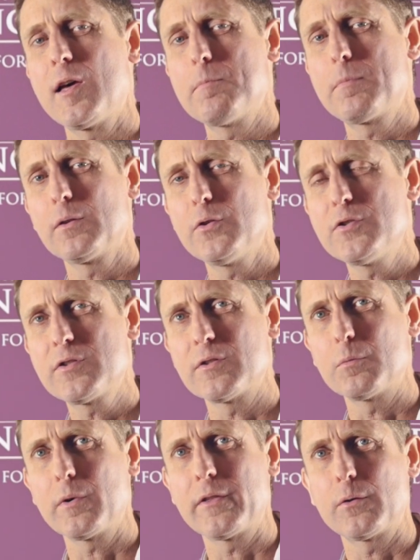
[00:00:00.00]
and
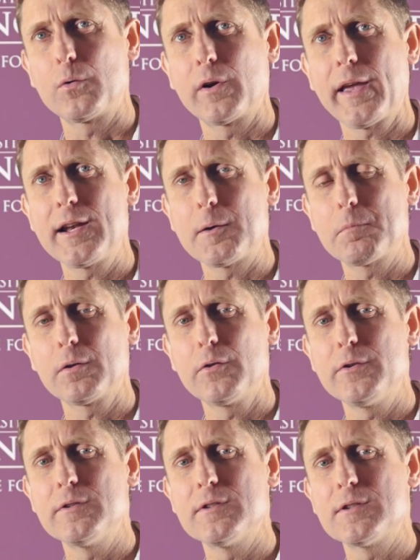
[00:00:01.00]
pollution, whether organic
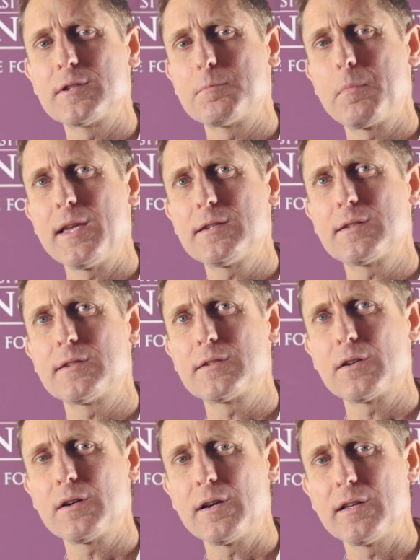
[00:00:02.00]
pollutants,
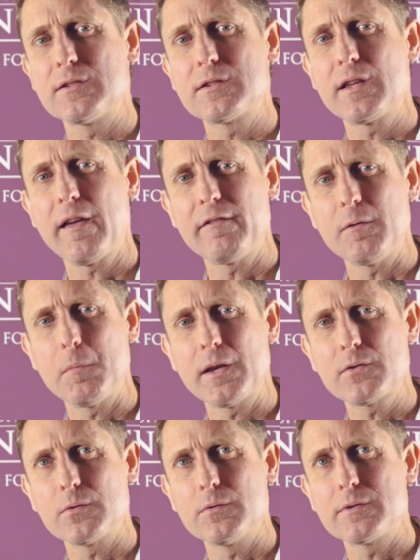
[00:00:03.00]
pesticides, heavy
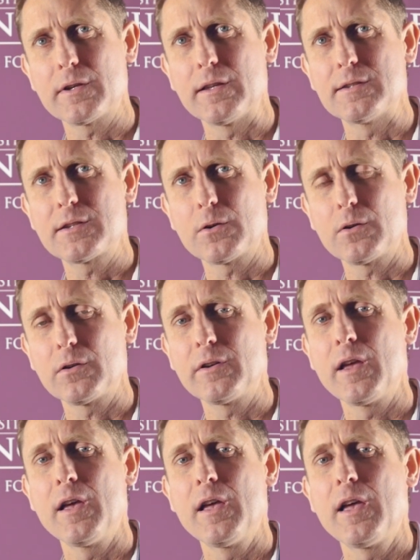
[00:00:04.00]
metals and so on,
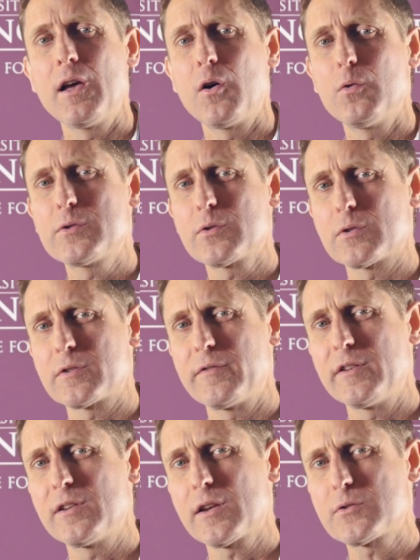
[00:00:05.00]
all sorts of
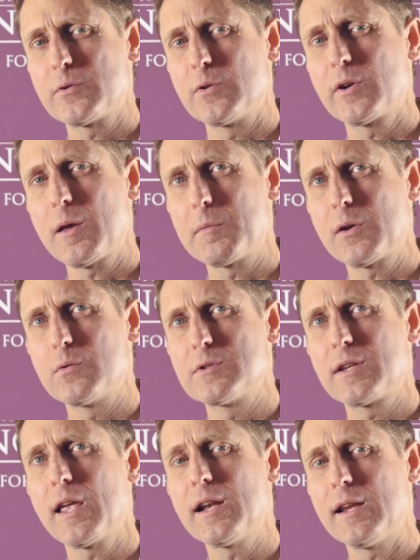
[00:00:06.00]
industrial
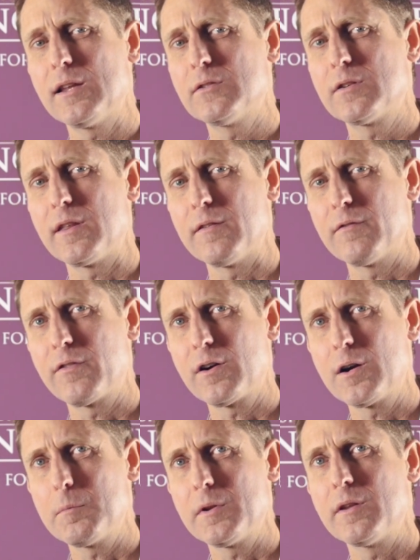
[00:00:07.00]
chemicals getting into the
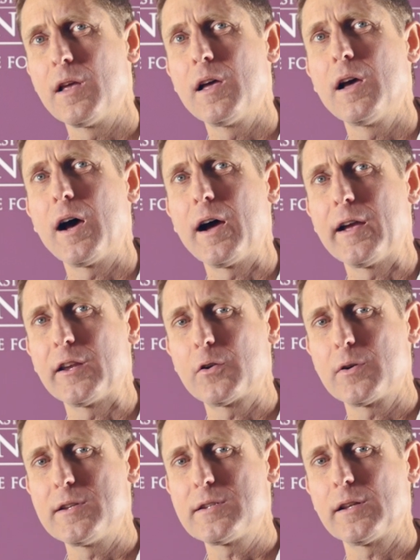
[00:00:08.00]
environment, are
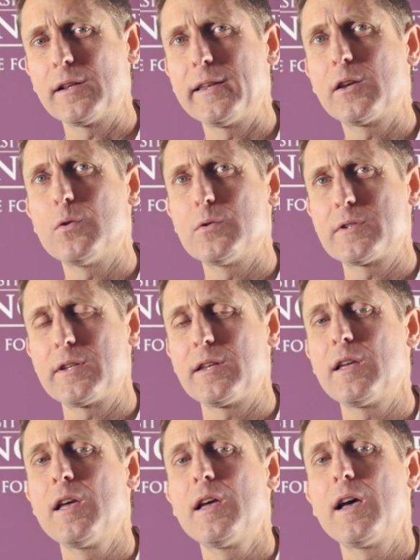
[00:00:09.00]
increasingly
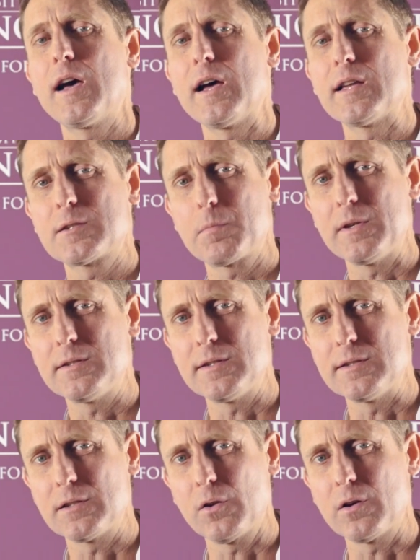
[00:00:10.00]
causing uh,
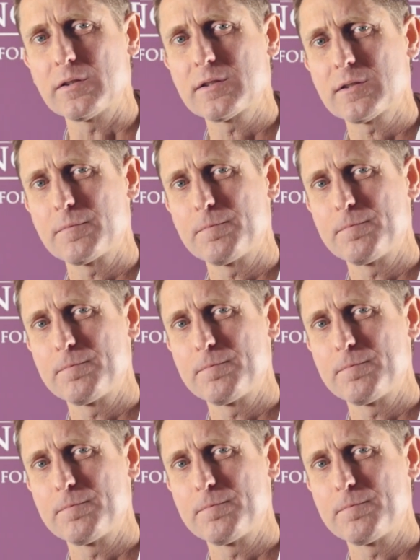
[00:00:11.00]
species loss.